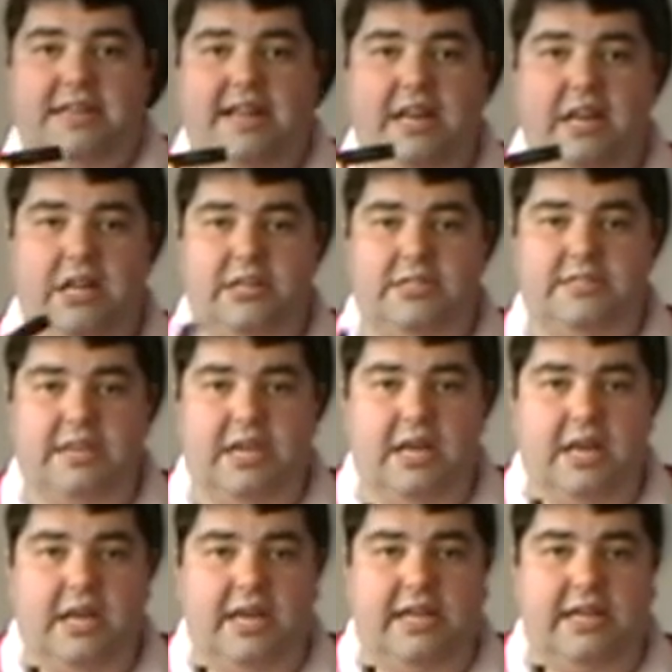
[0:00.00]
little,
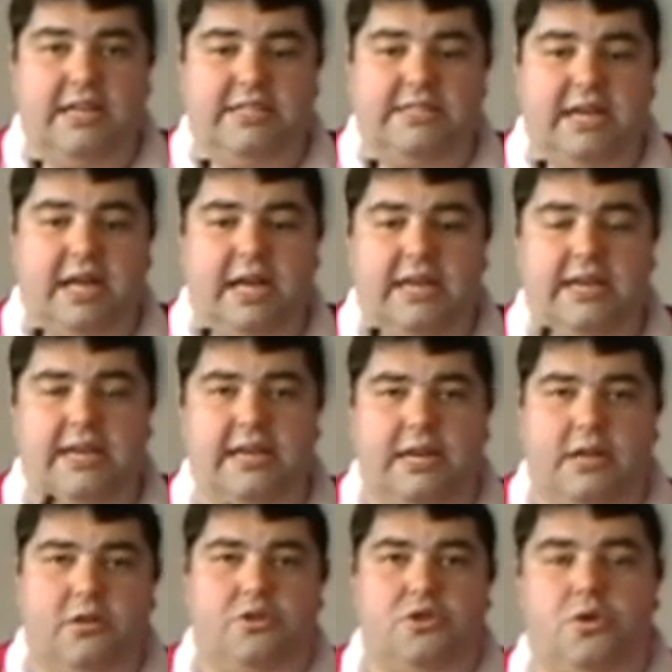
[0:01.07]
tiny, tiny
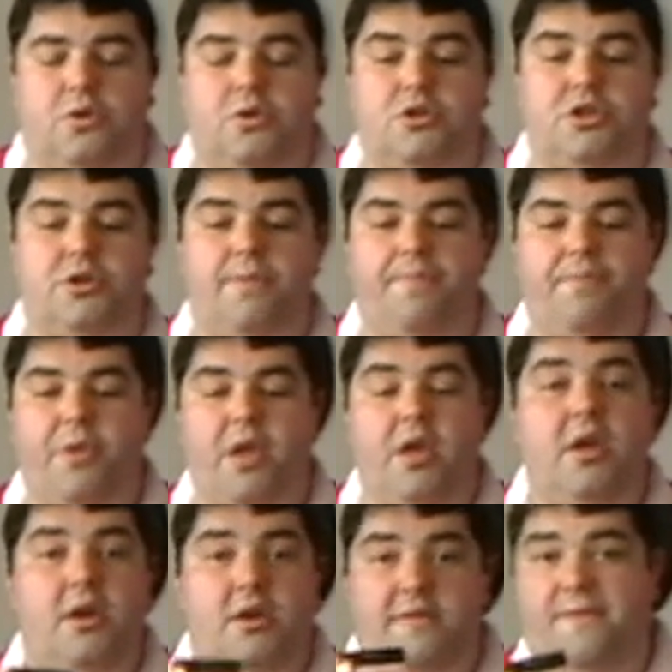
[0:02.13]
little torch,
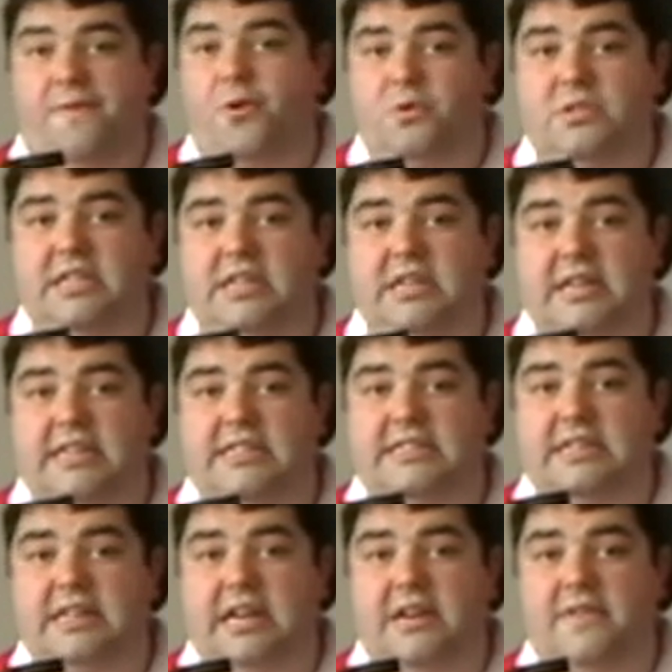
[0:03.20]

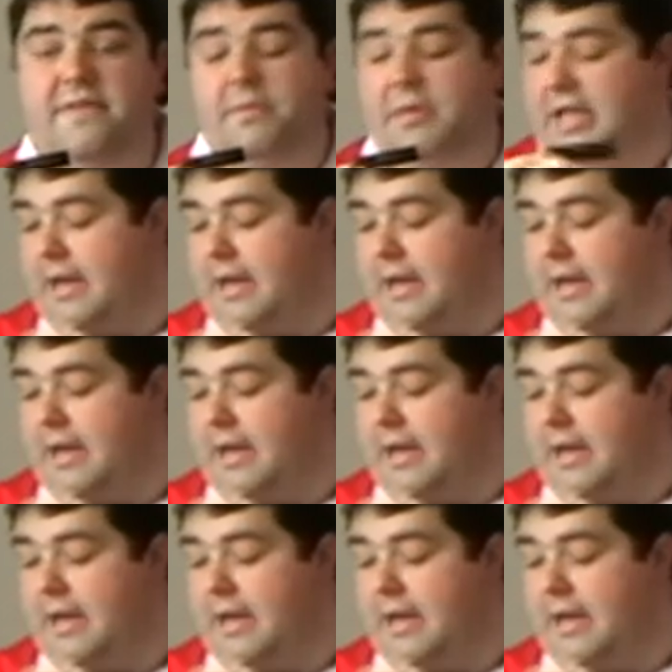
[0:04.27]
$14.99 from the